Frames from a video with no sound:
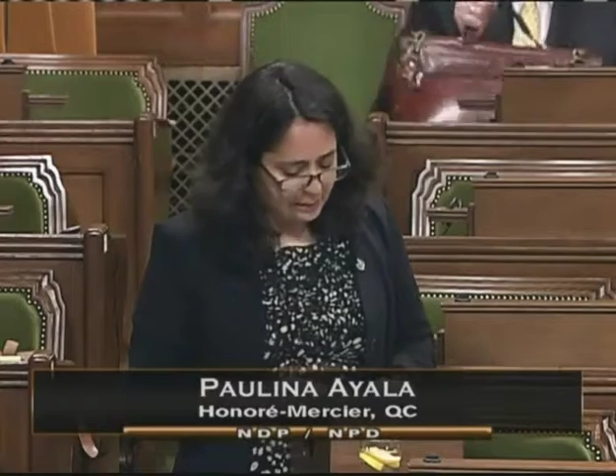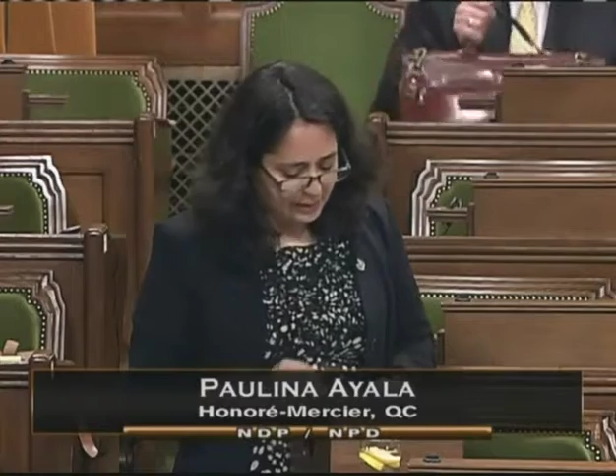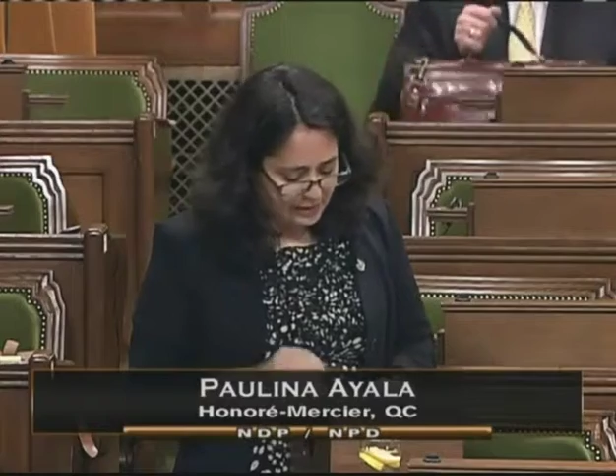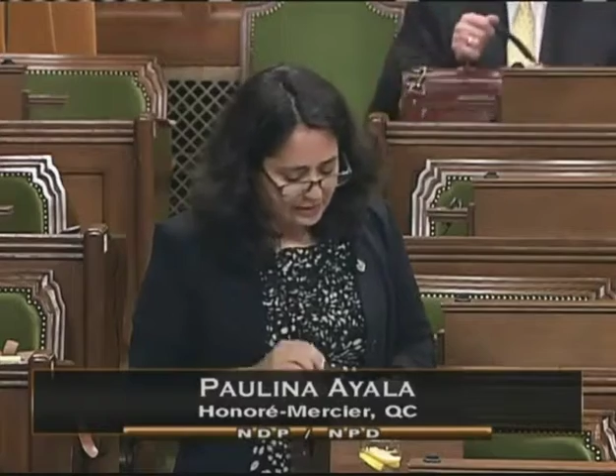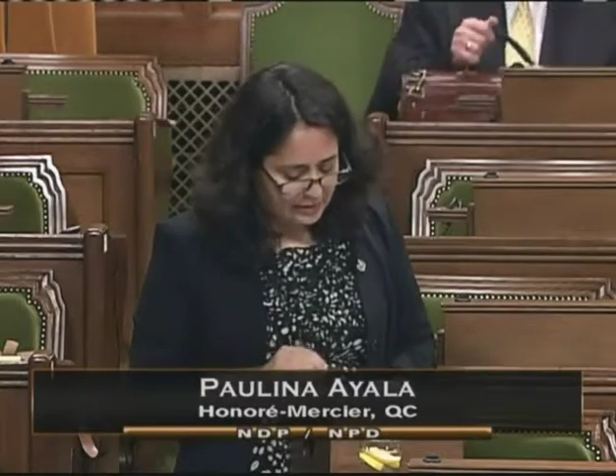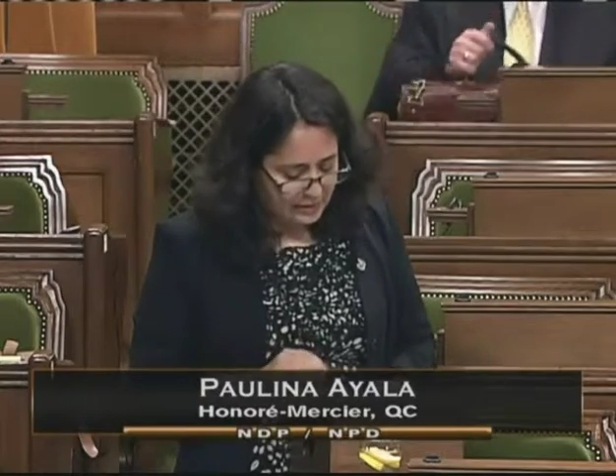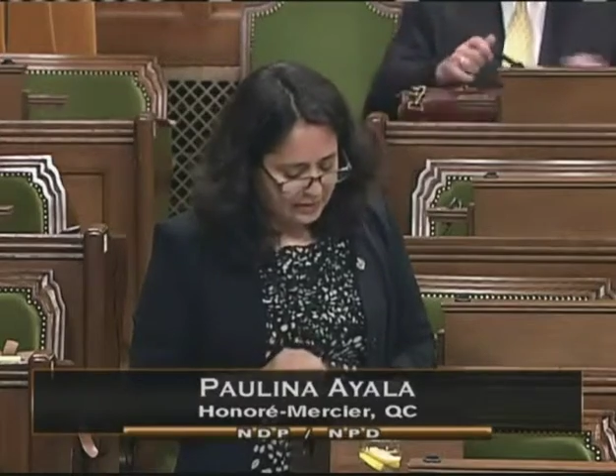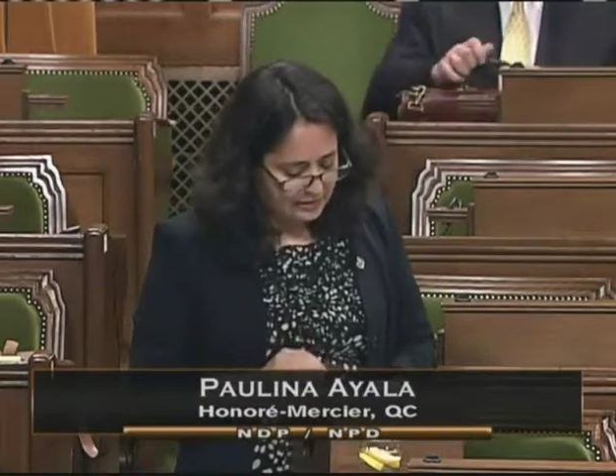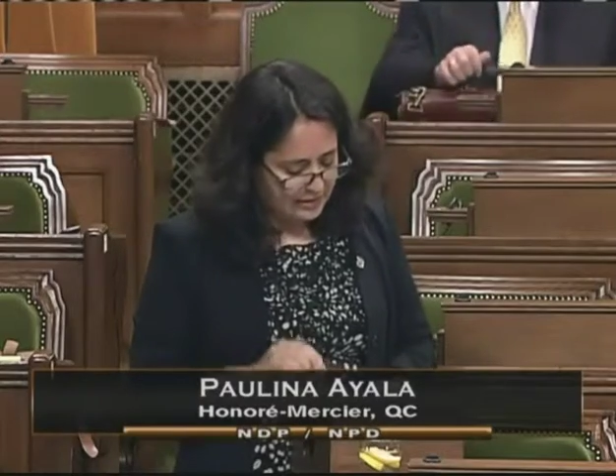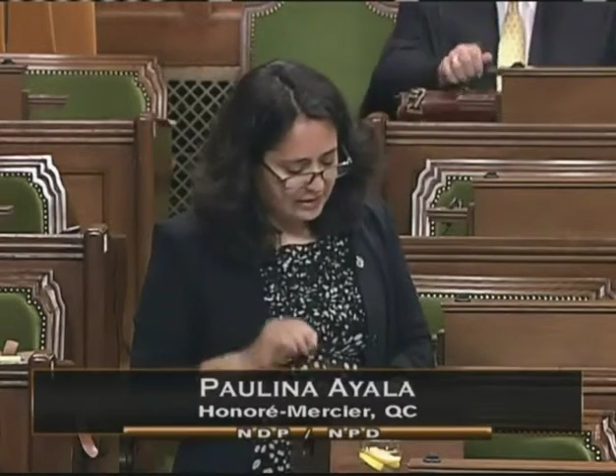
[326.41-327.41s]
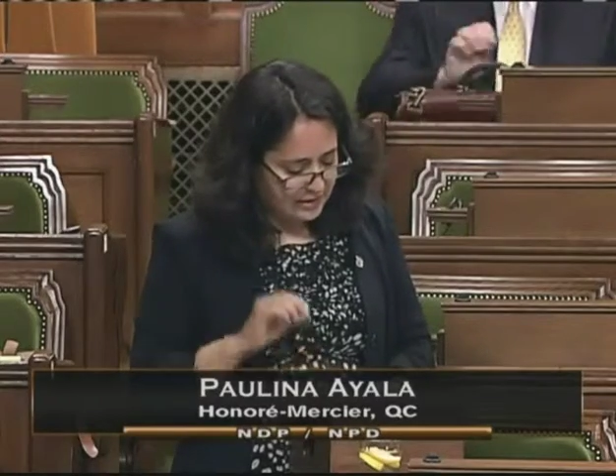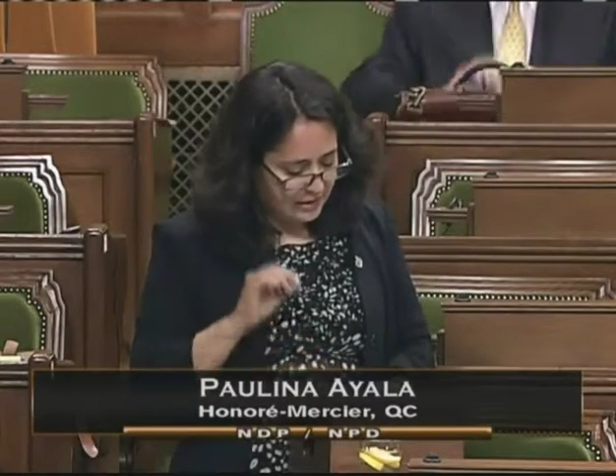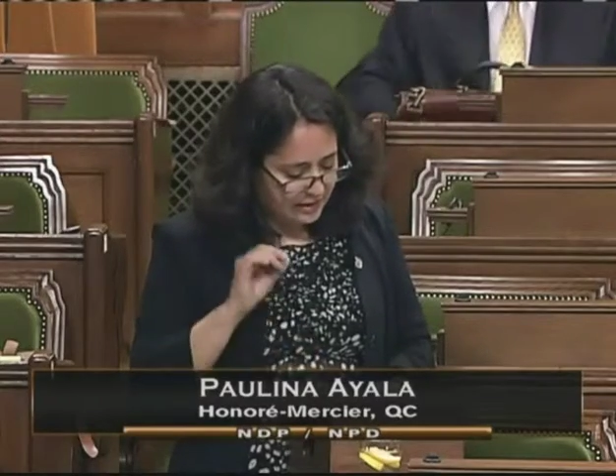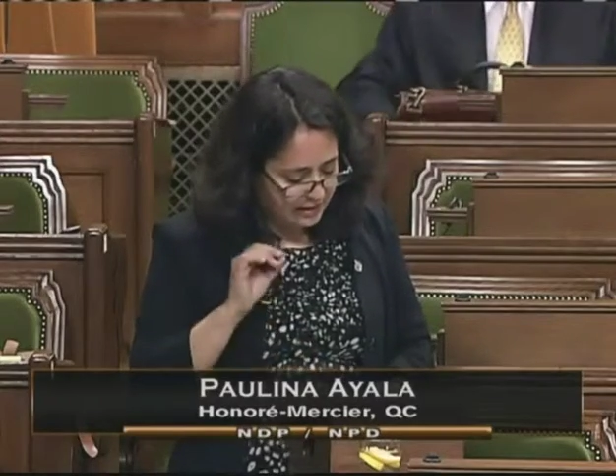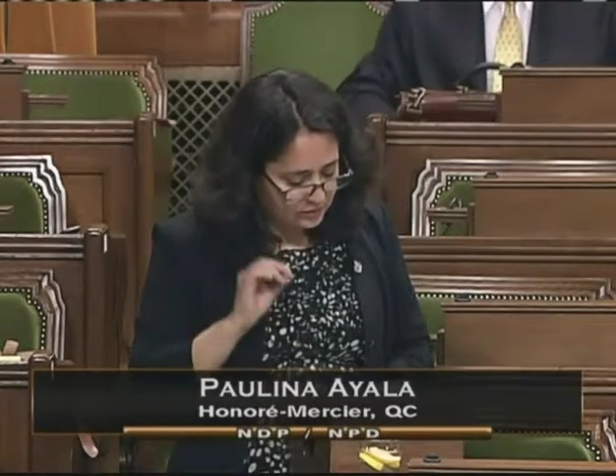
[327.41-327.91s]
Another
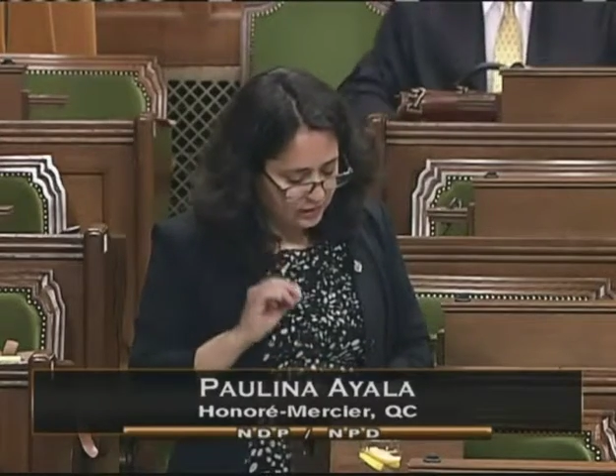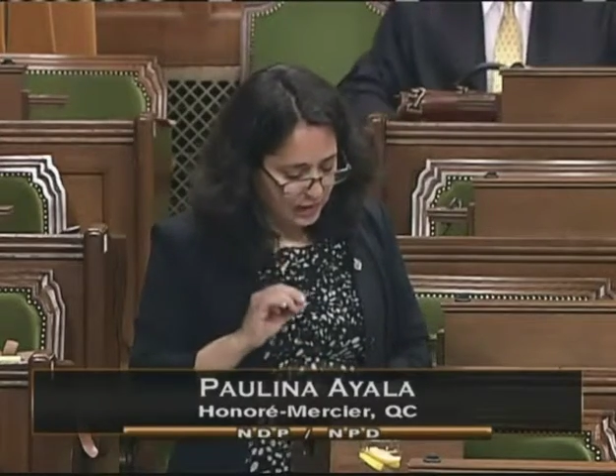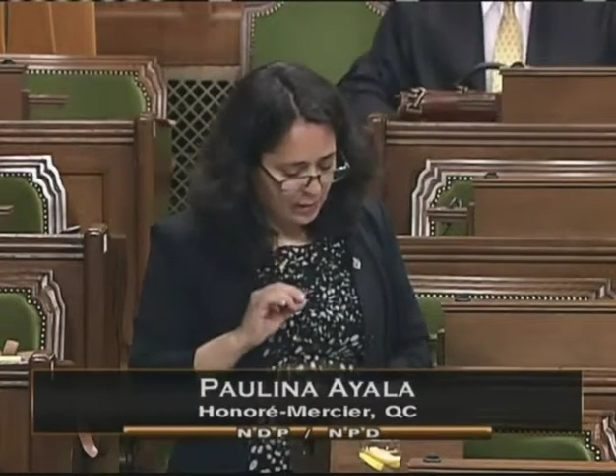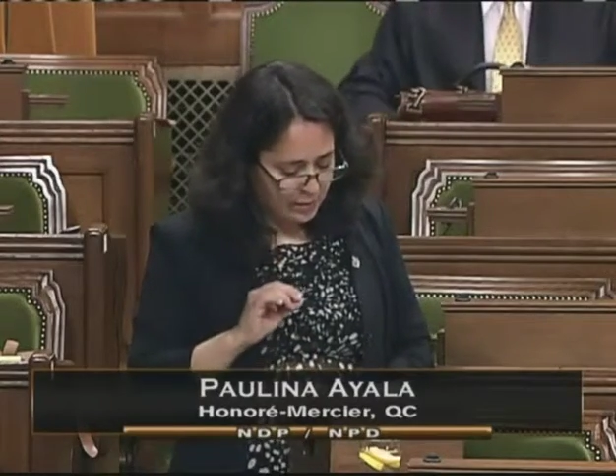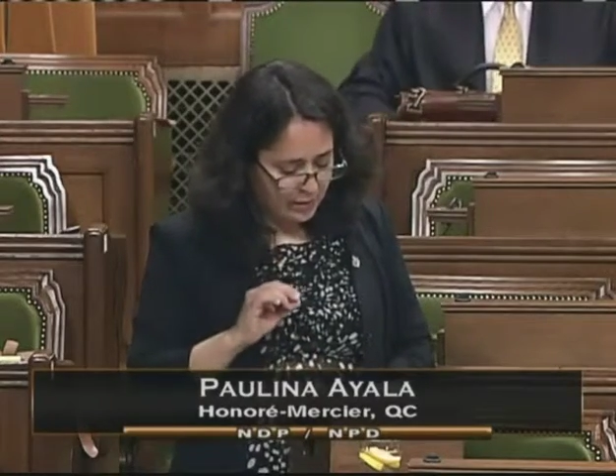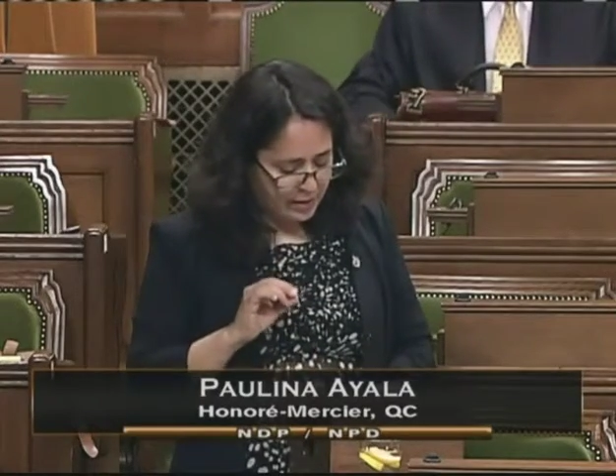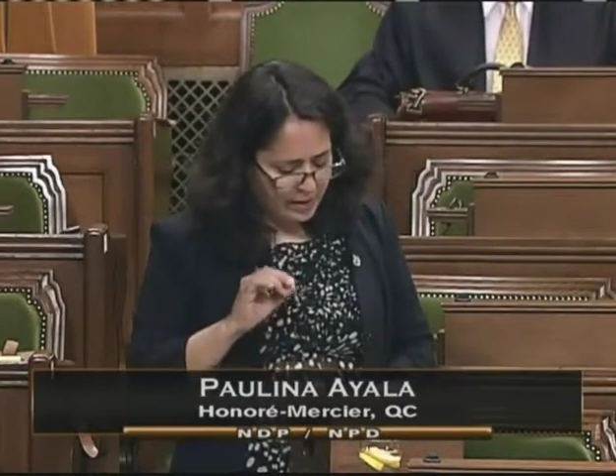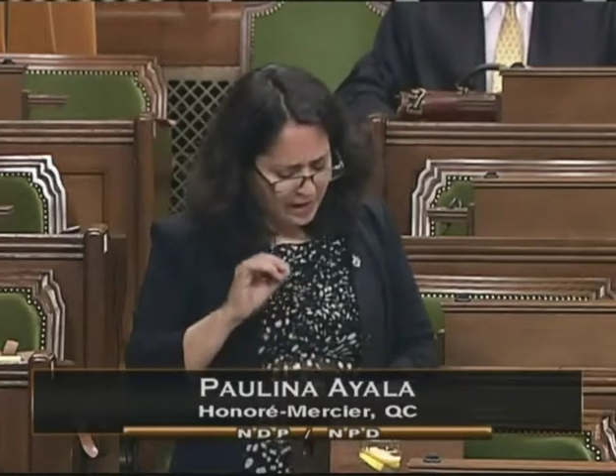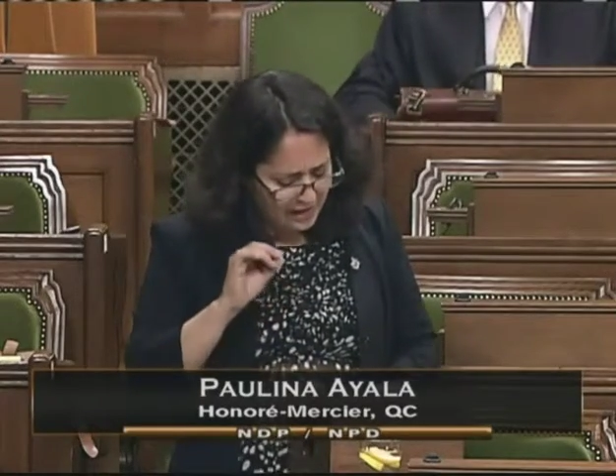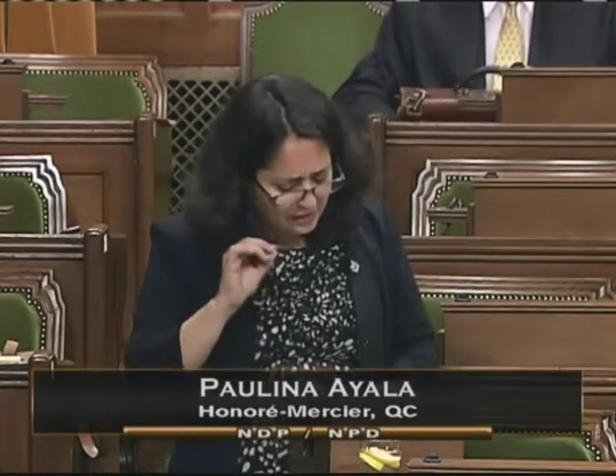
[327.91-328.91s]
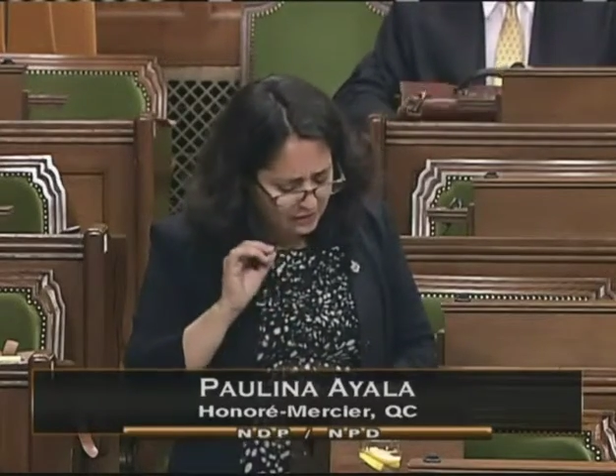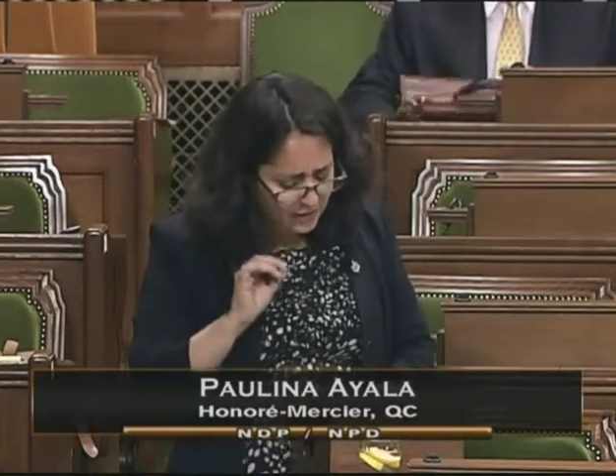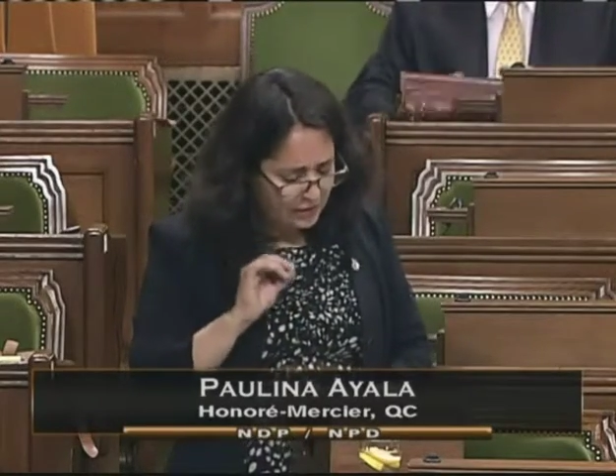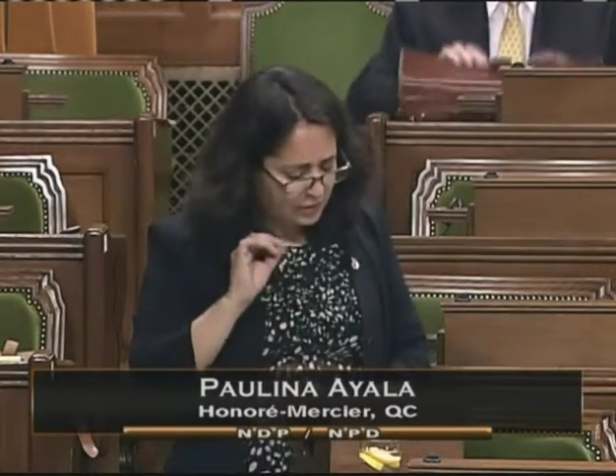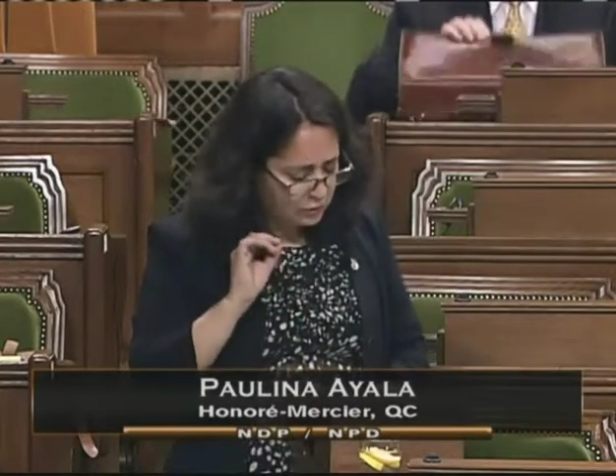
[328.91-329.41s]
cause
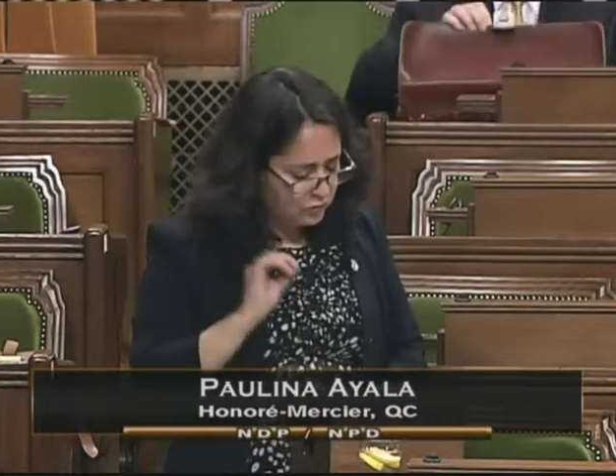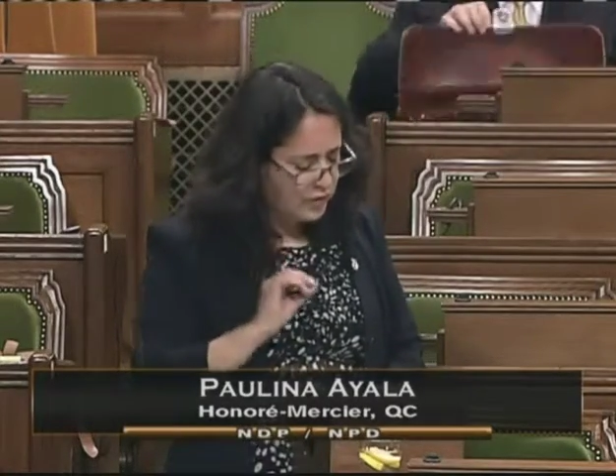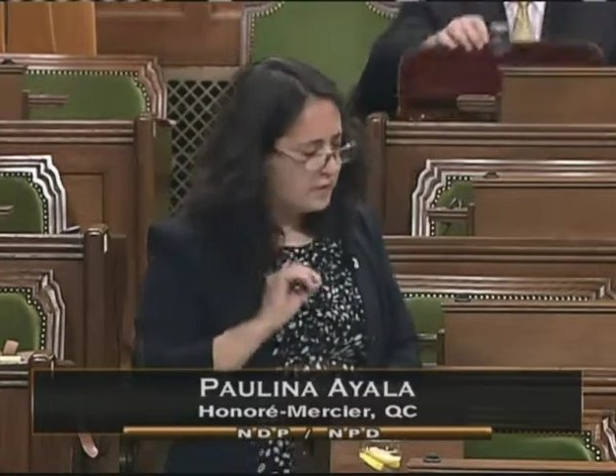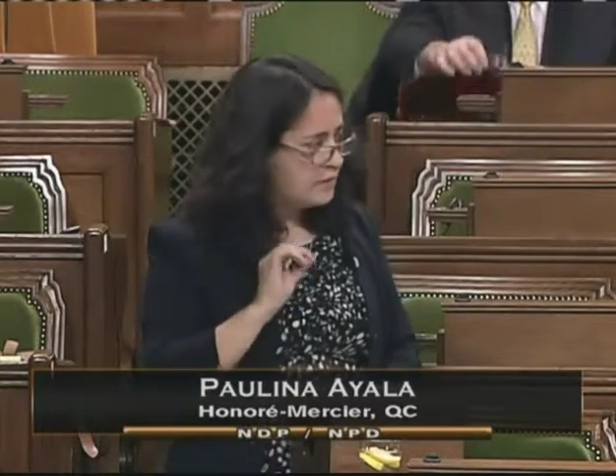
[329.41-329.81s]
here to